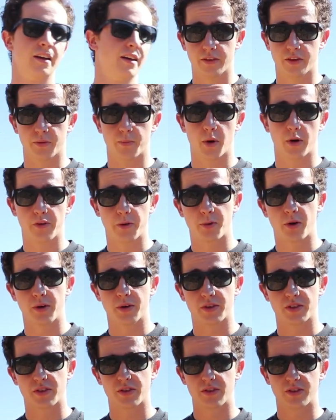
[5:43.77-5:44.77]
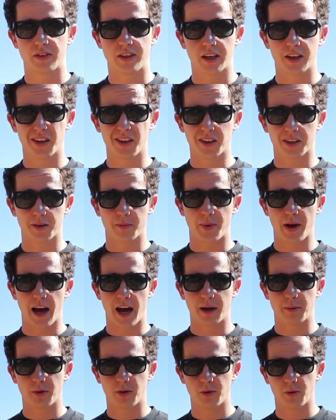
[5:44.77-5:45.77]
The Movi Pro is still
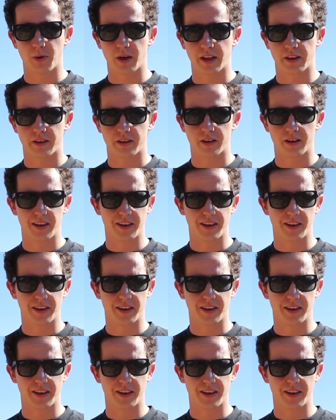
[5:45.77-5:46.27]
compatible with